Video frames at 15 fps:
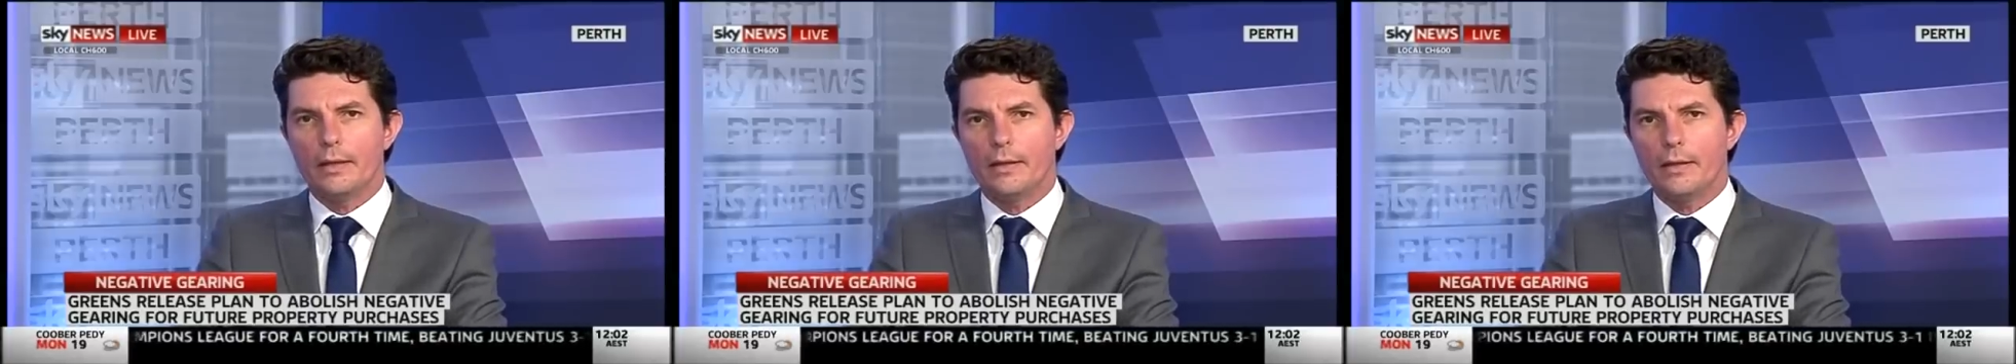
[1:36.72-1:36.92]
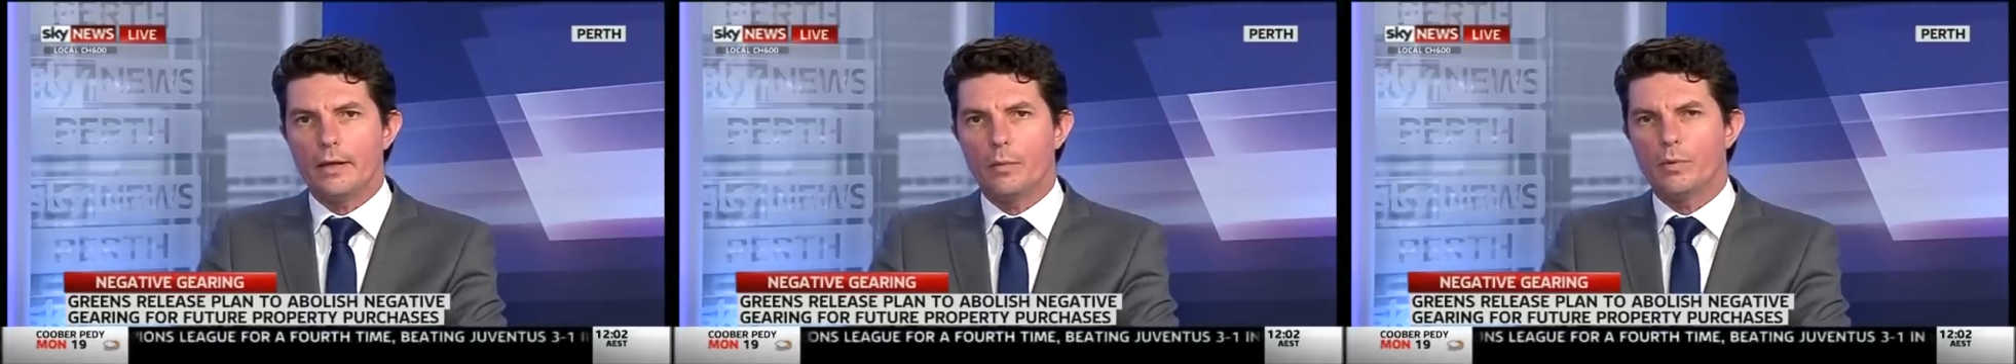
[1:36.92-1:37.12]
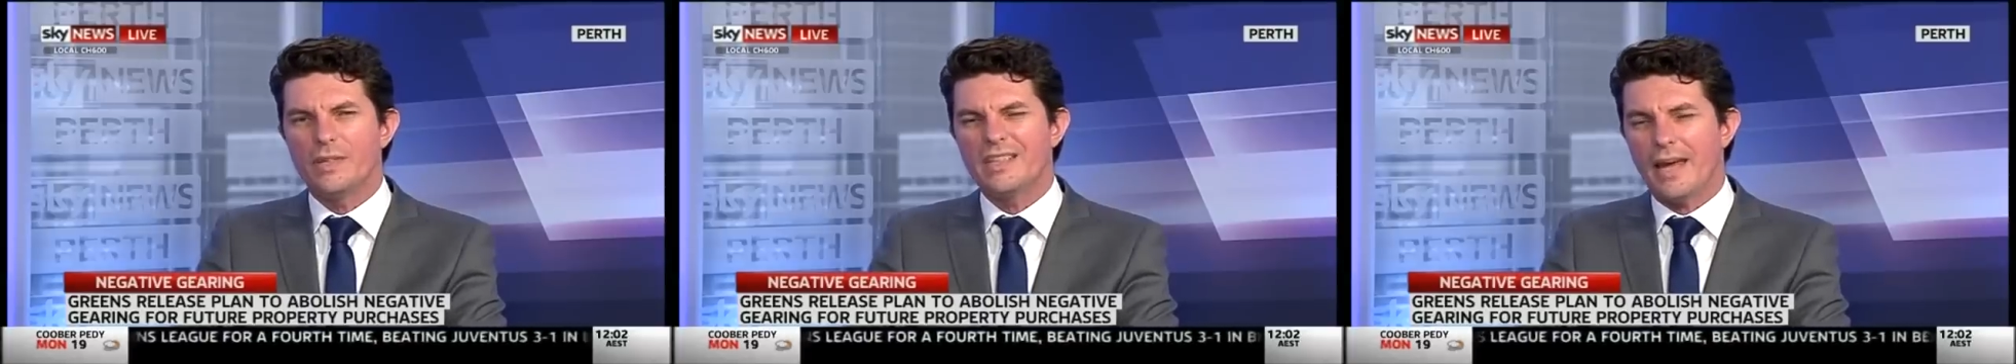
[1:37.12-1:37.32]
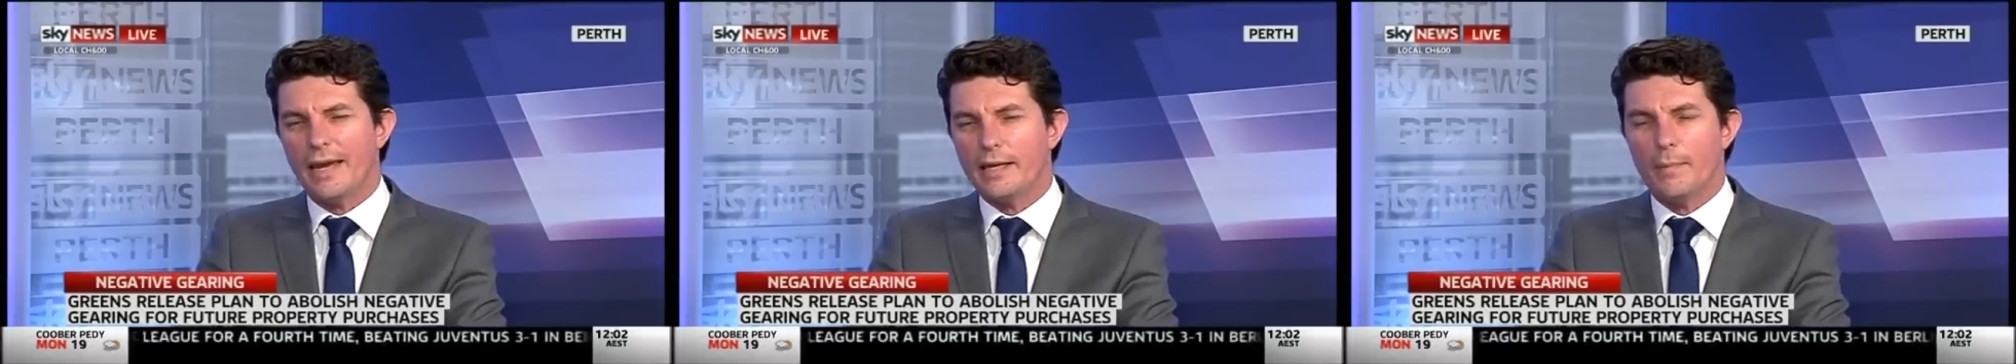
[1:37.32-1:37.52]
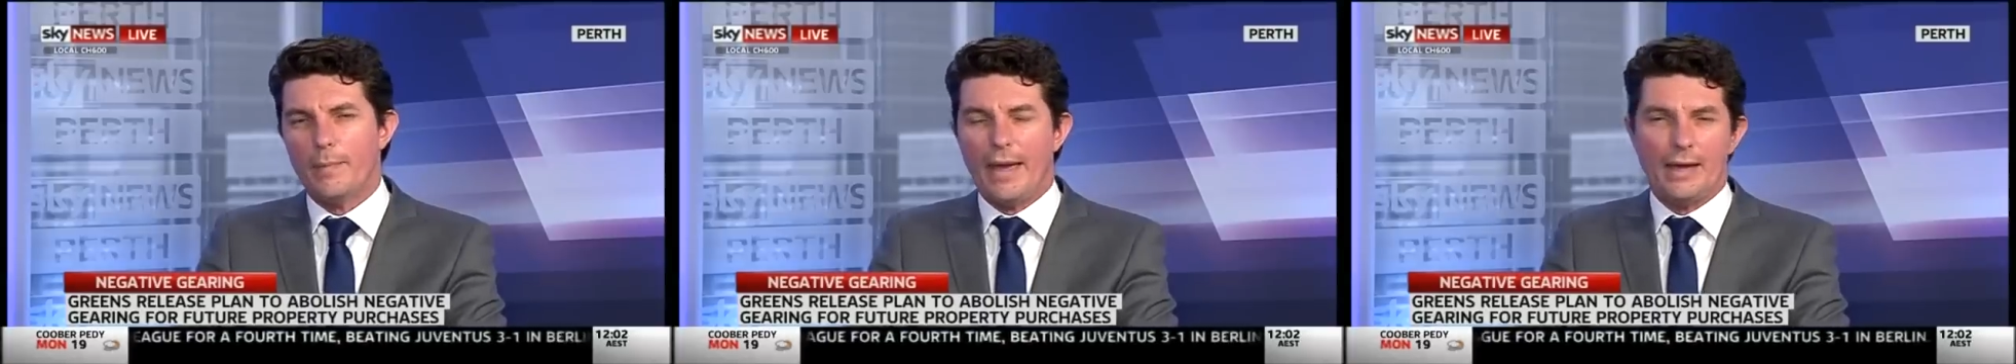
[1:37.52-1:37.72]
it would
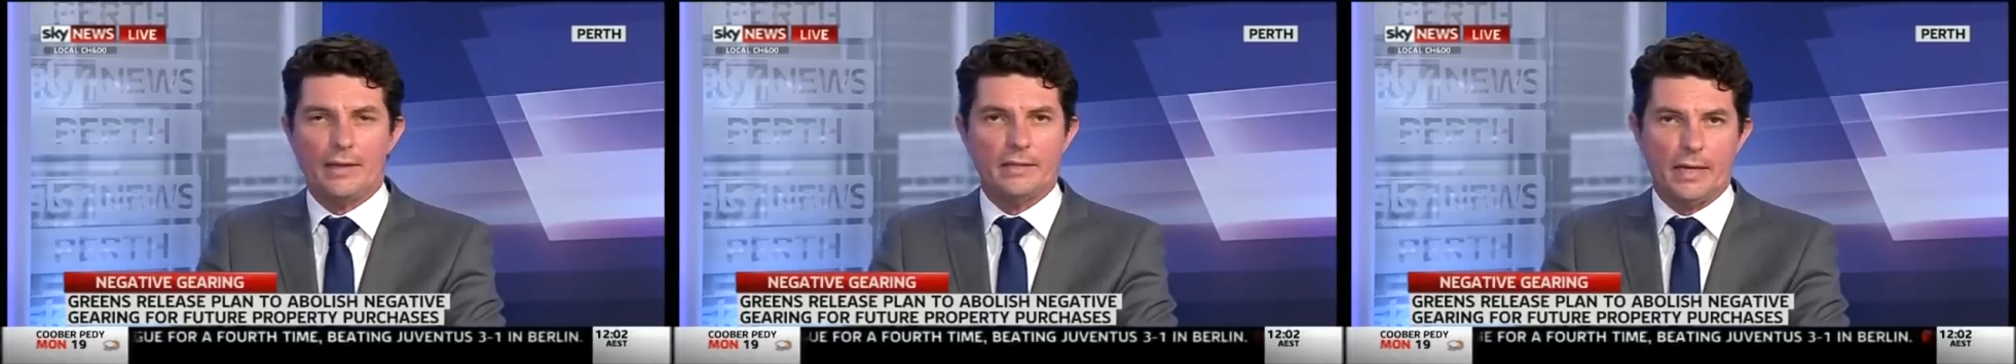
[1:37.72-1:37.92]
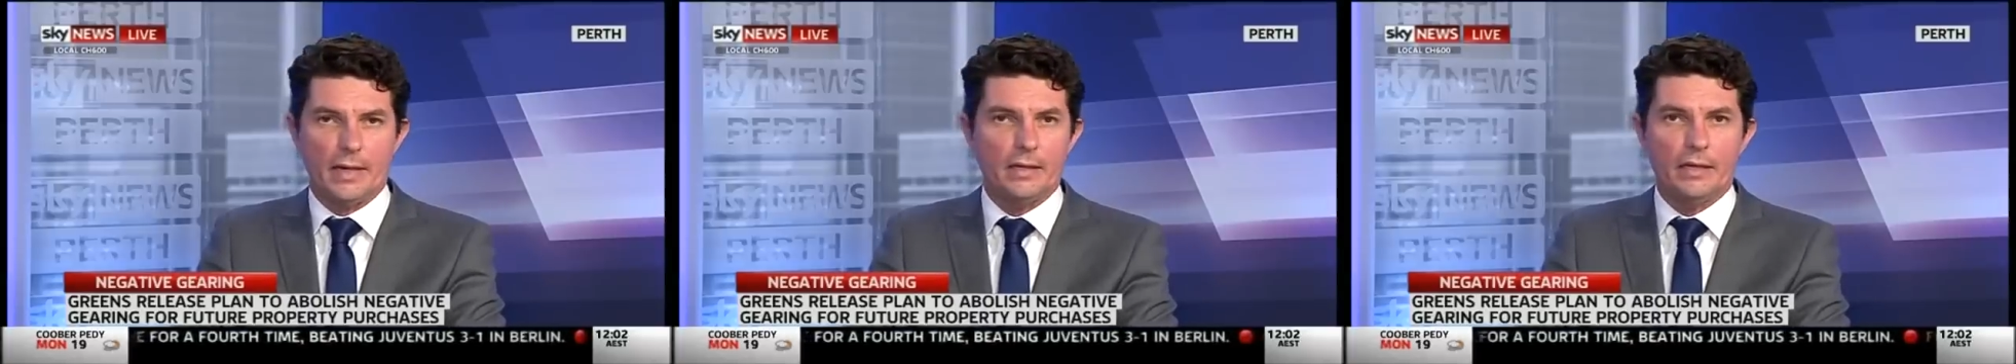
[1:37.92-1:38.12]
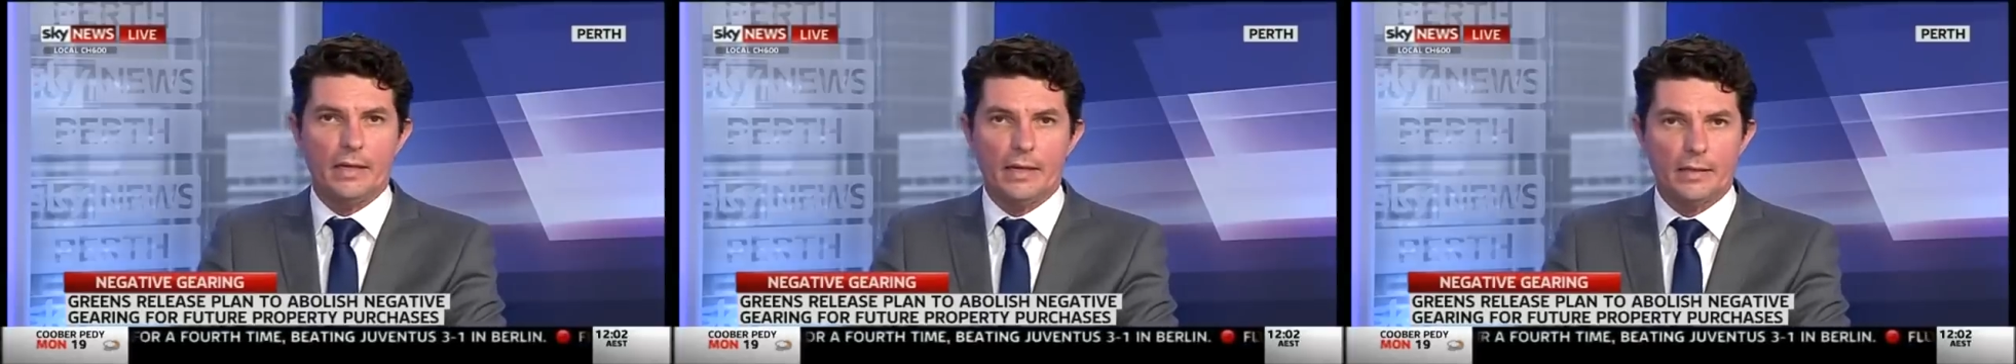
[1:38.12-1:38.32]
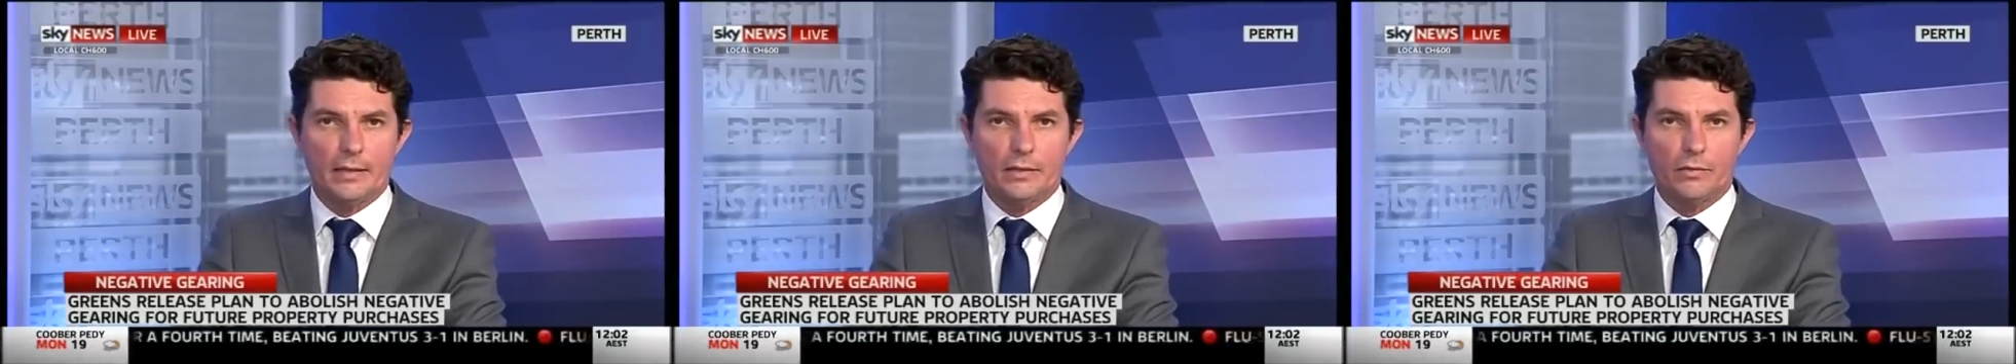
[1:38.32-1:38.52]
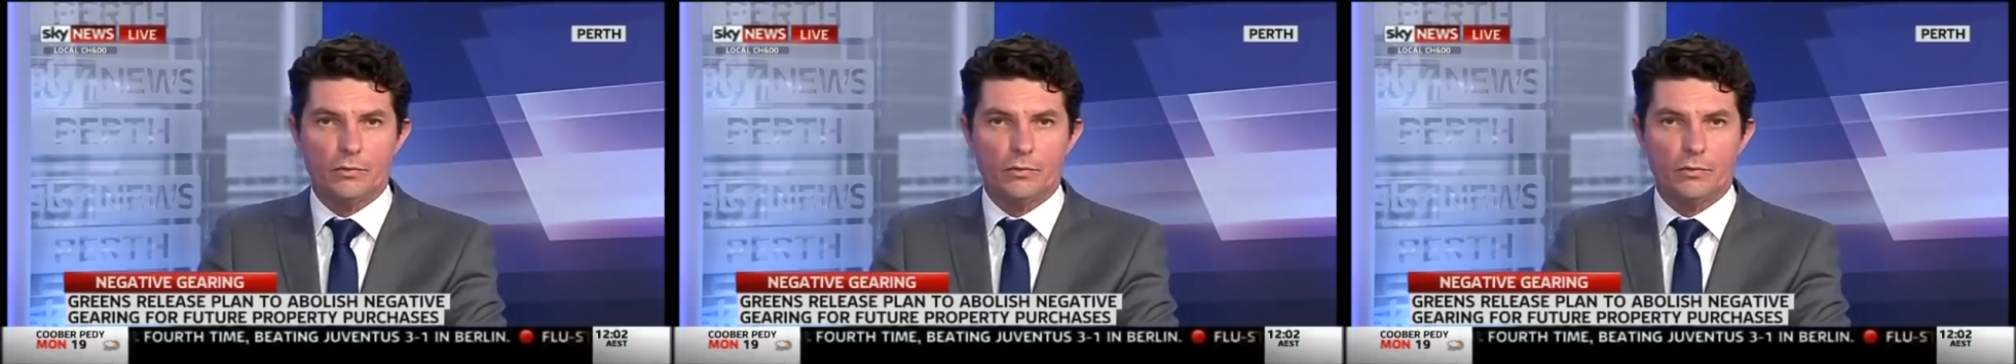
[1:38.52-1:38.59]
take about 10 years,